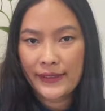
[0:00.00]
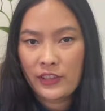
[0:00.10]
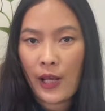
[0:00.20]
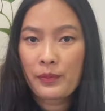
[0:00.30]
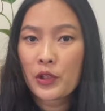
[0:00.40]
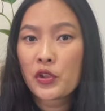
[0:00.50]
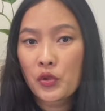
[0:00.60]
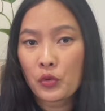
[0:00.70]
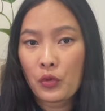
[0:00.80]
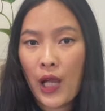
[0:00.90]
Chapter
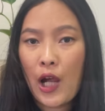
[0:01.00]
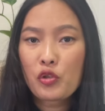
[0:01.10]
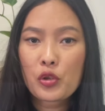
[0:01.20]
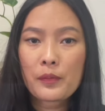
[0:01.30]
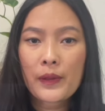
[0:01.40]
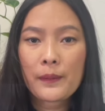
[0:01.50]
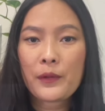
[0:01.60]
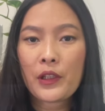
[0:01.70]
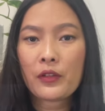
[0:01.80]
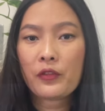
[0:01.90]
2. How to
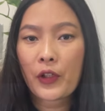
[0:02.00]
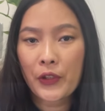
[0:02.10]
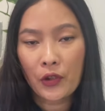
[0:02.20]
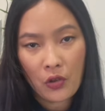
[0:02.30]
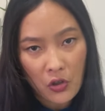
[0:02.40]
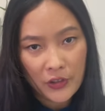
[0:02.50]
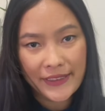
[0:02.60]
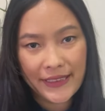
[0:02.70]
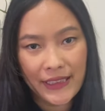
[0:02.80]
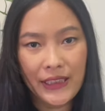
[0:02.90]
prepare for your
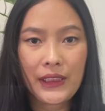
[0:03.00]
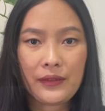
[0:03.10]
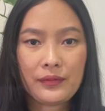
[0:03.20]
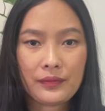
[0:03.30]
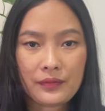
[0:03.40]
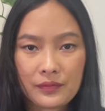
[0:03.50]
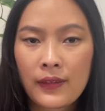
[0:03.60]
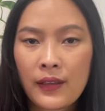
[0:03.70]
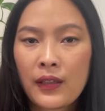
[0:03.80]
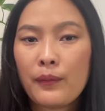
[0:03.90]
OSCE.
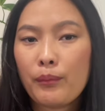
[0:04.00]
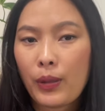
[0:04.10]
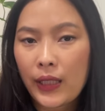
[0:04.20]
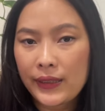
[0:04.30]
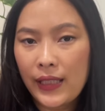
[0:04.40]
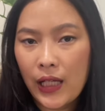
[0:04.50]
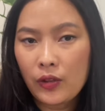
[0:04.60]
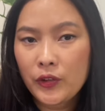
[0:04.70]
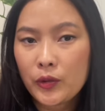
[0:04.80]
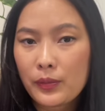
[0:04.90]
By
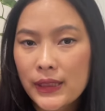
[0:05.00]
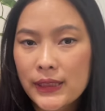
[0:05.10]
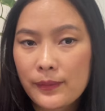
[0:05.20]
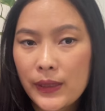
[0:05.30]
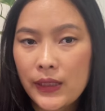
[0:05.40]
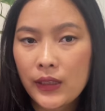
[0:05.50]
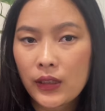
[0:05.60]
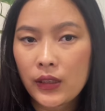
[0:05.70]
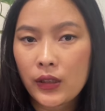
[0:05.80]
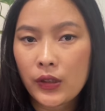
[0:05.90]
now, you must be
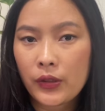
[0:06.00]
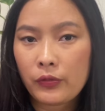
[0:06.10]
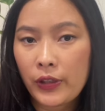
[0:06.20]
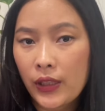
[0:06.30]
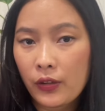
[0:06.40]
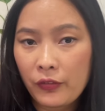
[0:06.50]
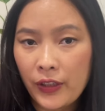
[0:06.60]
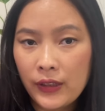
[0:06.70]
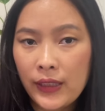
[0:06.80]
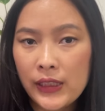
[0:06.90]
well
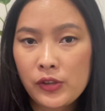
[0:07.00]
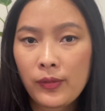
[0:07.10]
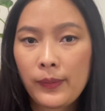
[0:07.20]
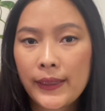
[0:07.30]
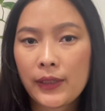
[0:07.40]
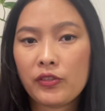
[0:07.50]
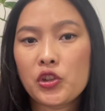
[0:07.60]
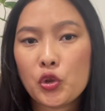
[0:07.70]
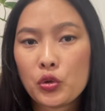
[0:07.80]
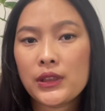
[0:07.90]
aware that you will be given
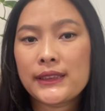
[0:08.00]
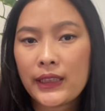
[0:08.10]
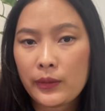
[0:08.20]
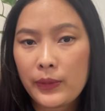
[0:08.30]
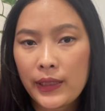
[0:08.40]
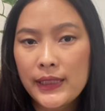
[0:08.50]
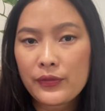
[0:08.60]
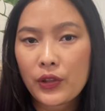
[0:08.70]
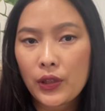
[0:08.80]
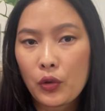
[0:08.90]
total 10 minutes
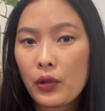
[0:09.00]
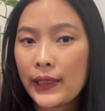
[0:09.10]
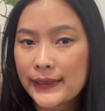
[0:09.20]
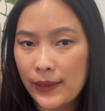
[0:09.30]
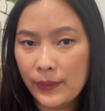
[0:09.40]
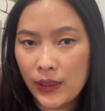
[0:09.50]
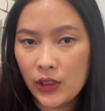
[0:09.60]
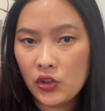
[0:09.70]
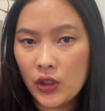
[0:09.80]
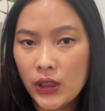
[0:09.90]
for the whole
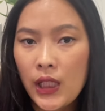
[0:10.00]
examination.